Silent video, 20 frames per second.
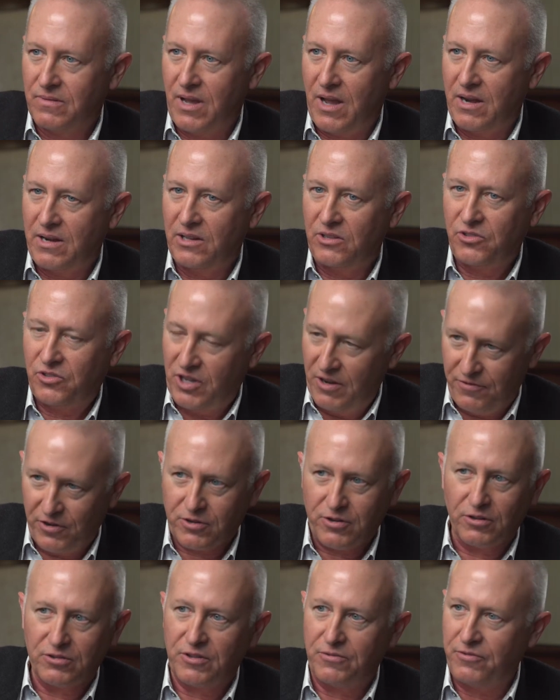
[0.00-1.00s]
and it's
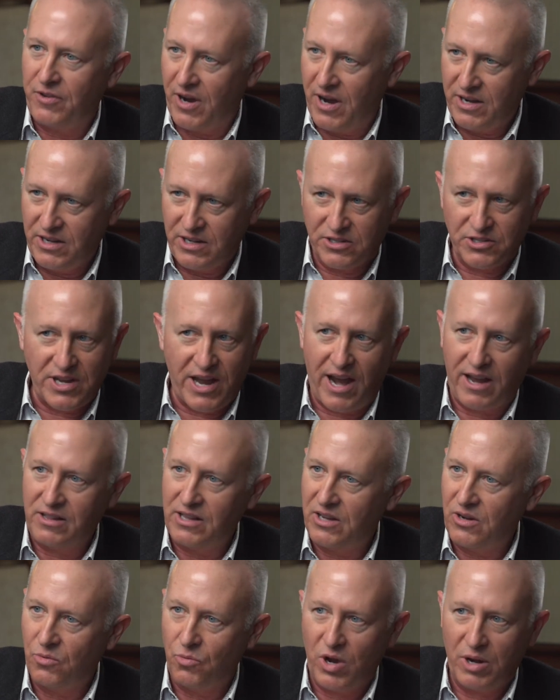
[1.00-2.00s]
difficult to find
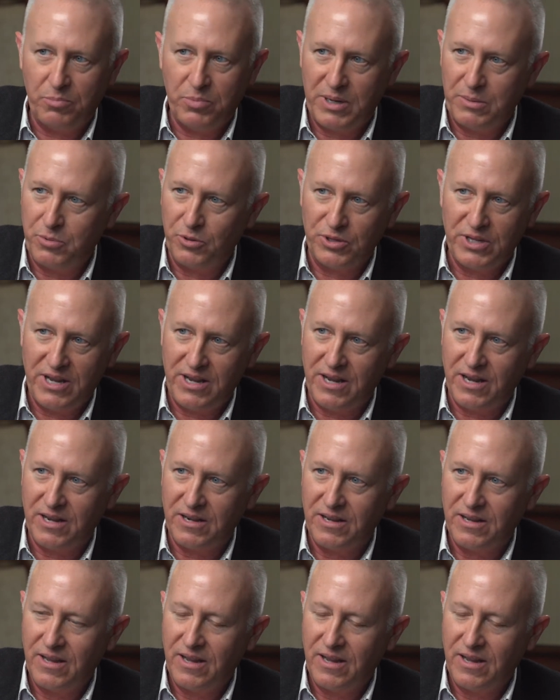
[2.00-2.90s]
exactly what people need.